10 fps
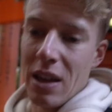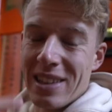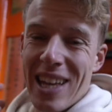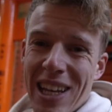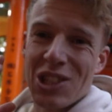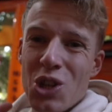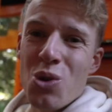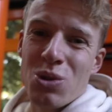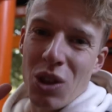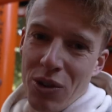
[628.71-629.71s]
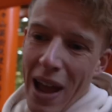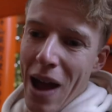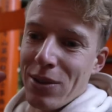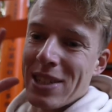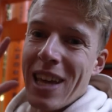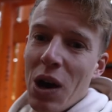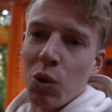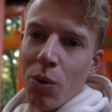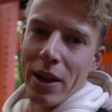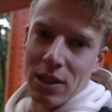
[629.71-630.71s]
It takes 2 to 3 hours to get all
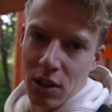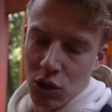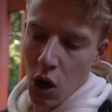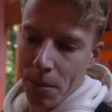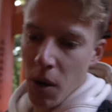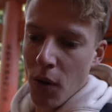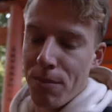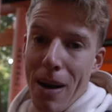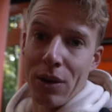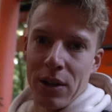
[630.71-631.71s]
the way to the top of Mount